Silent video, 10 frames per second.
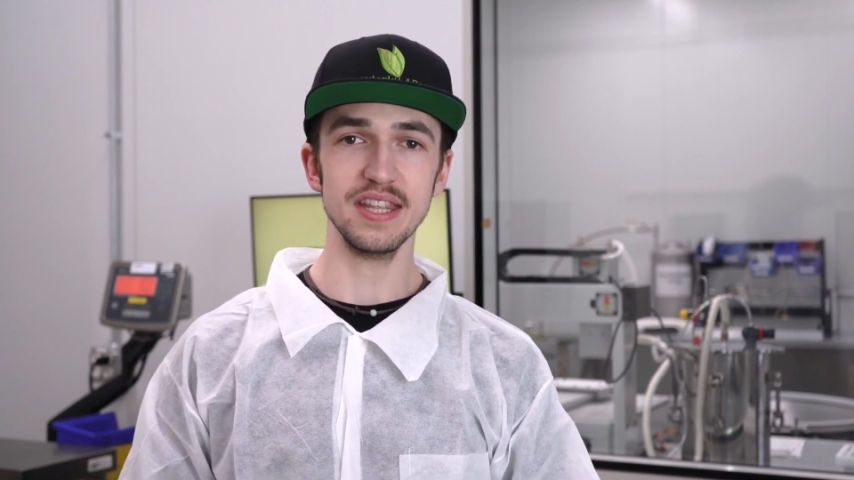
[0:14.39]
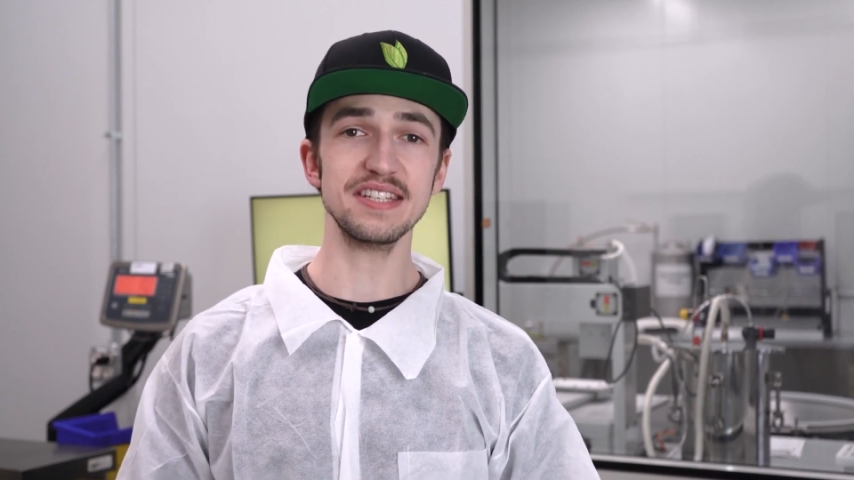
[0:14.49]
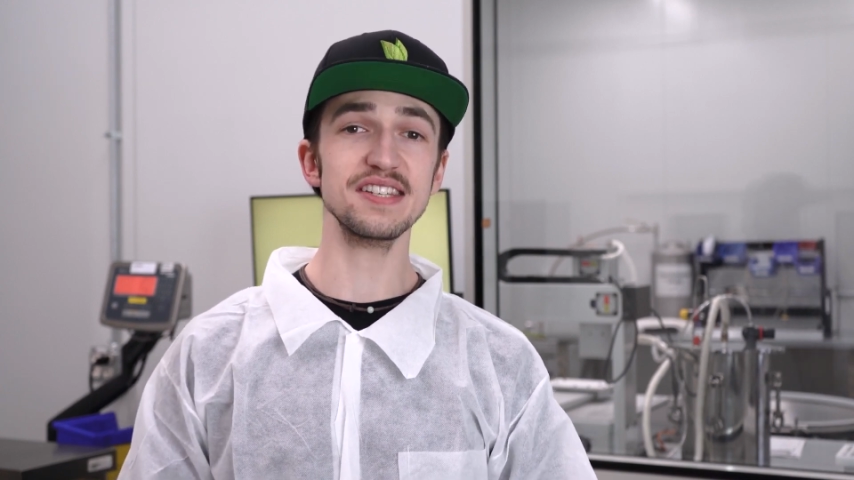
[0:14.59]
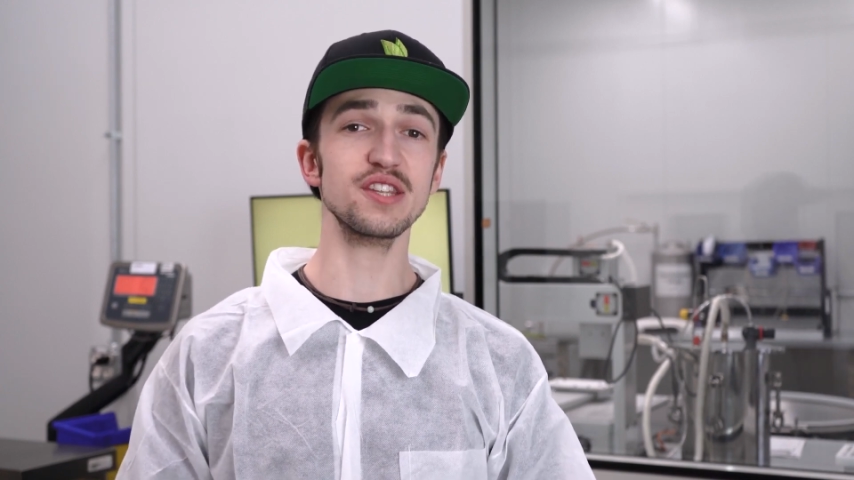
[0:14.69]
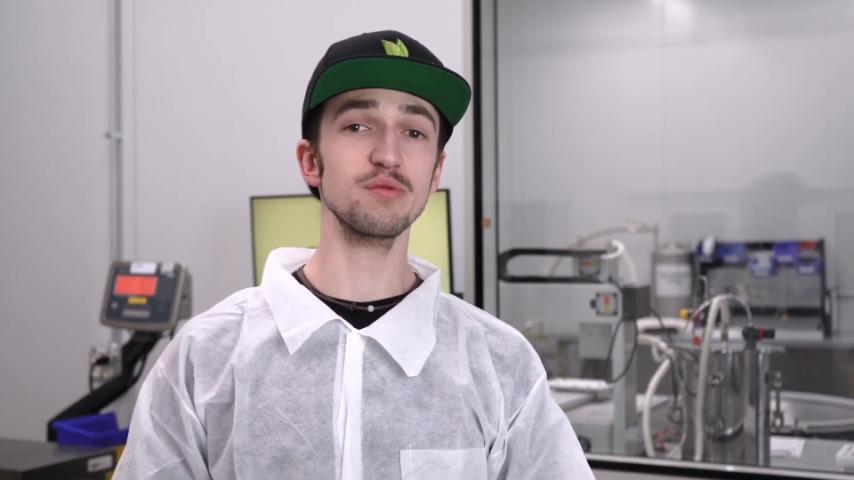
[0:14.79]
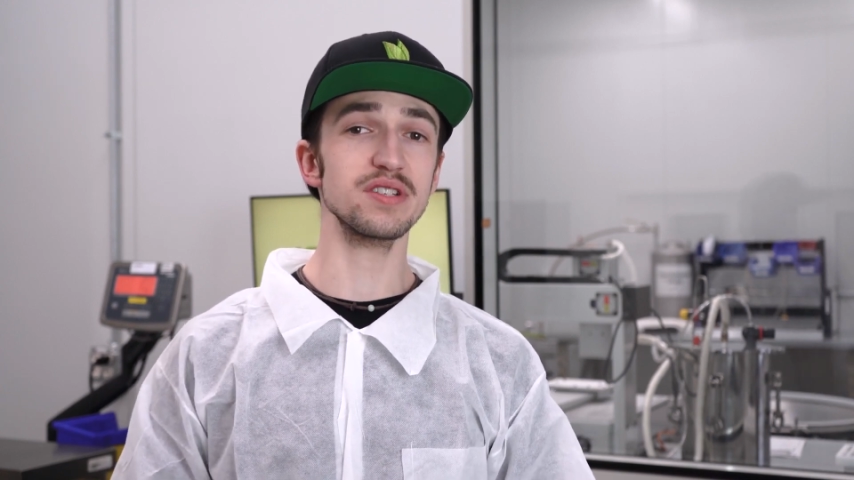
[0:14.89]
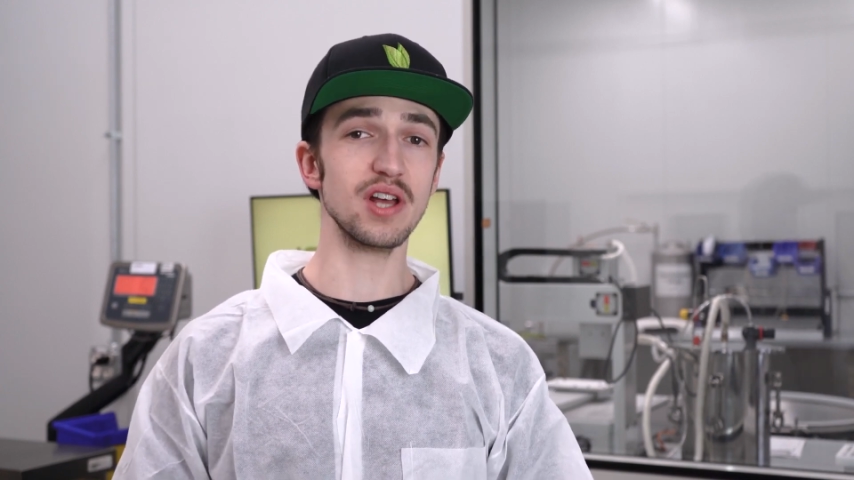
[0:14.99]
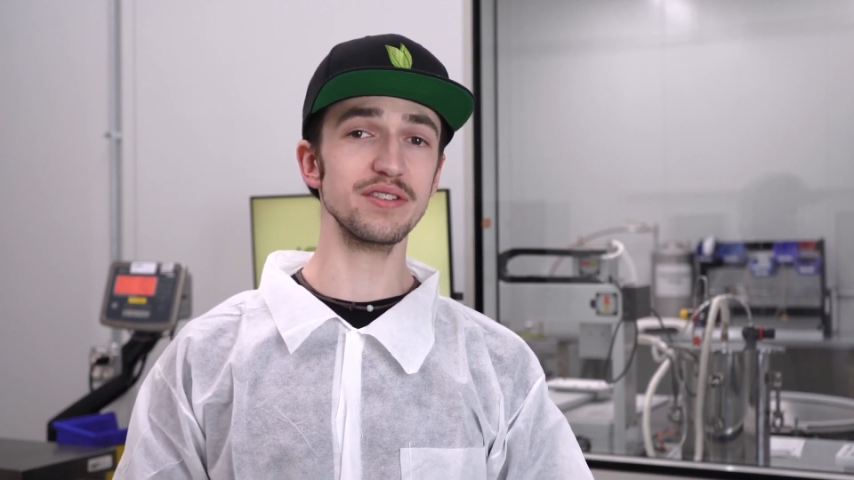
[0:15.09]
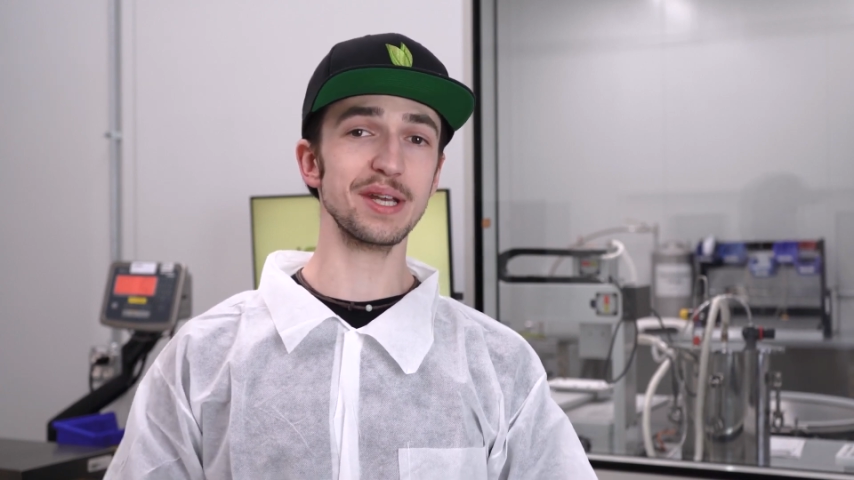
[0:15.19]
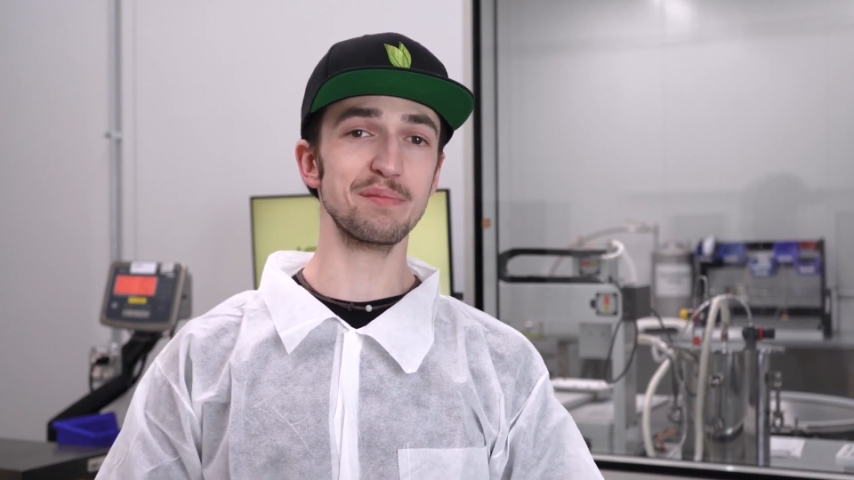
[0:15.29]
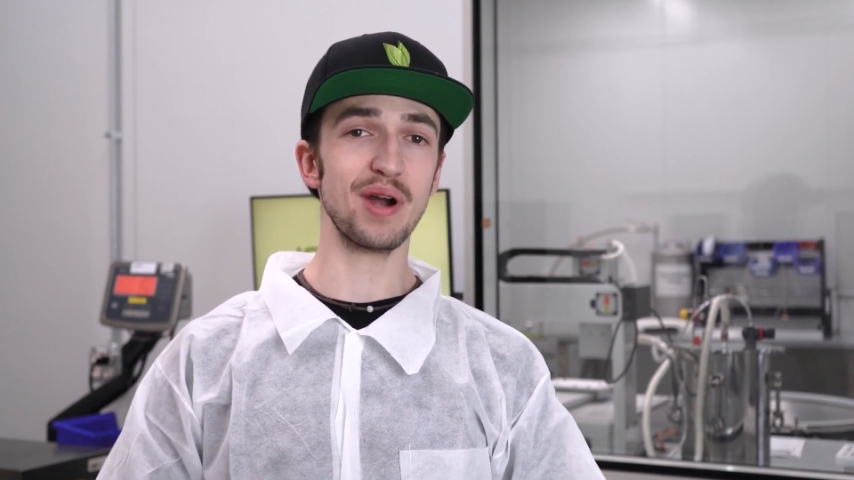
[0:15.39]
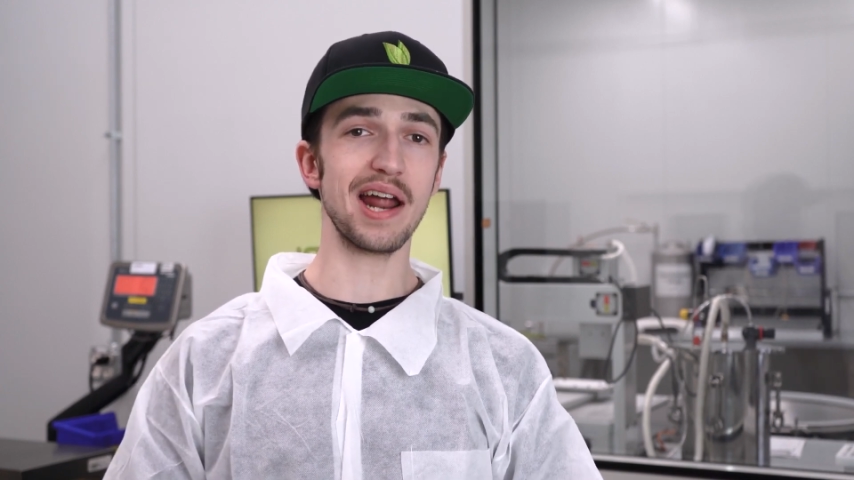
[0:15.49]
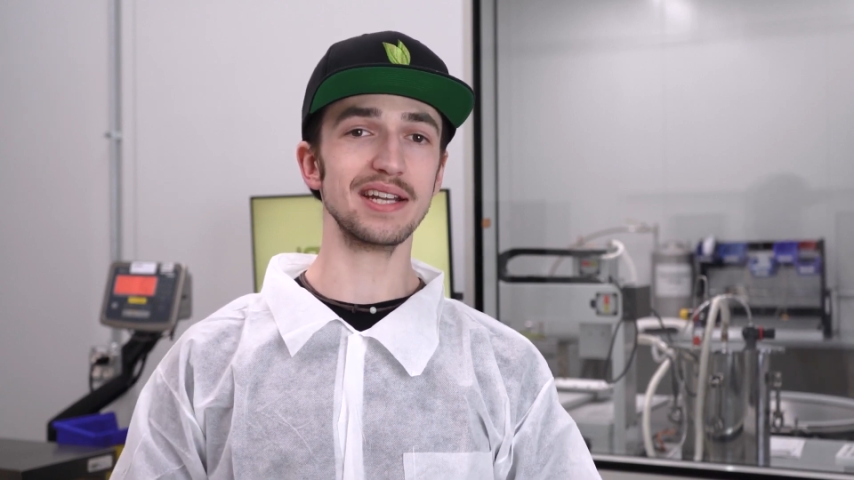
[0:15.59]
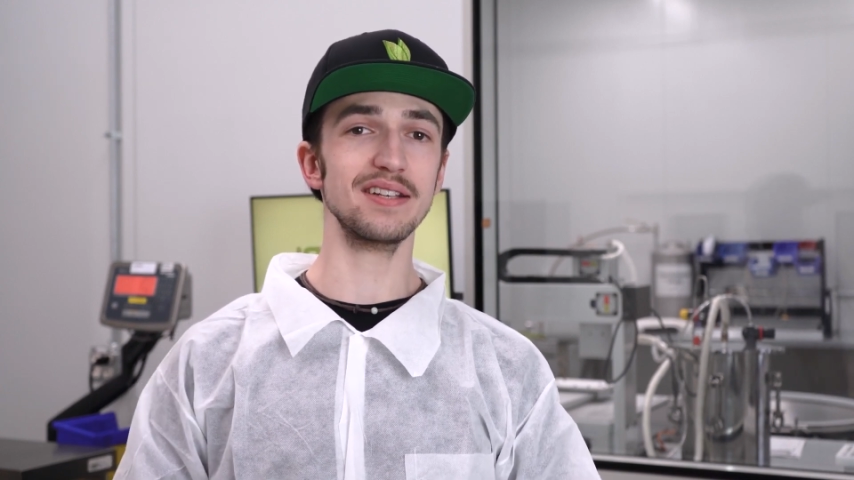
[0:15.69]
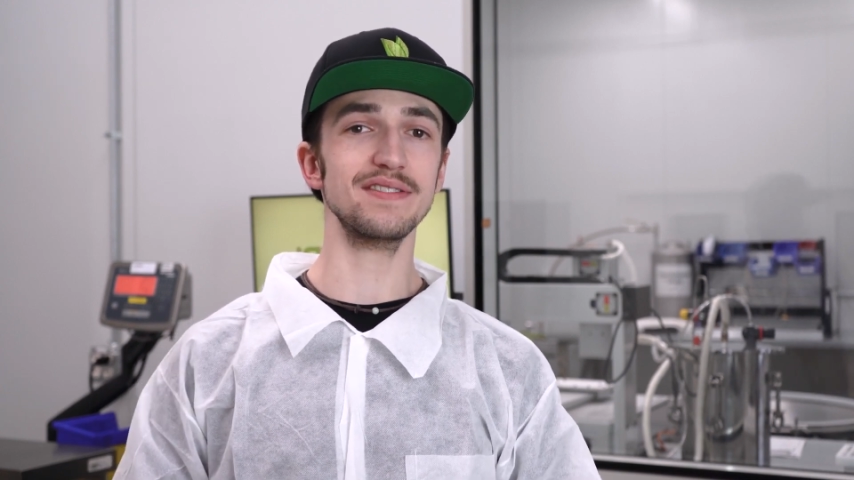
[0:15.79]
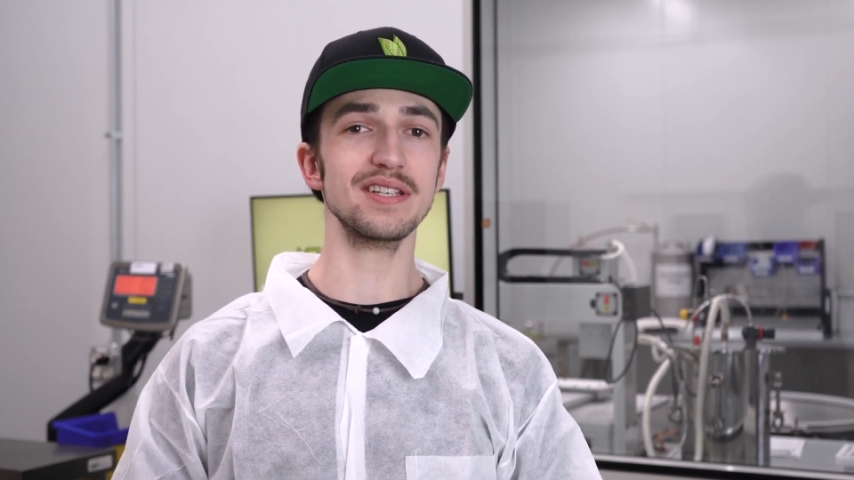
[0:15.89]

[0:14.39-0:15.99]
This is the resulting product